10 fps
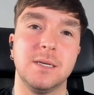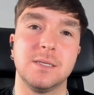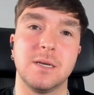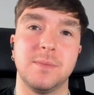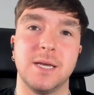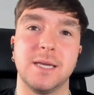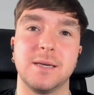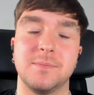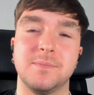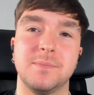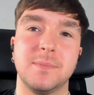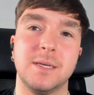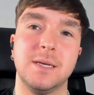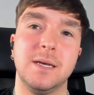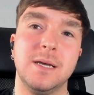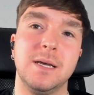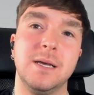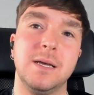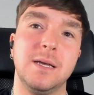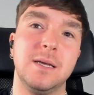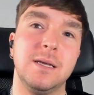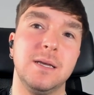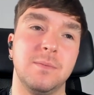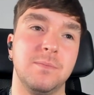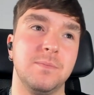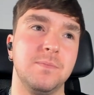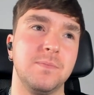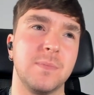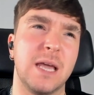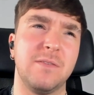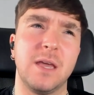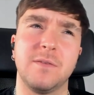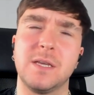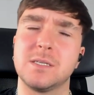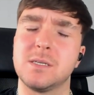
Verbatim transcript: so I'm like awesome. I think I think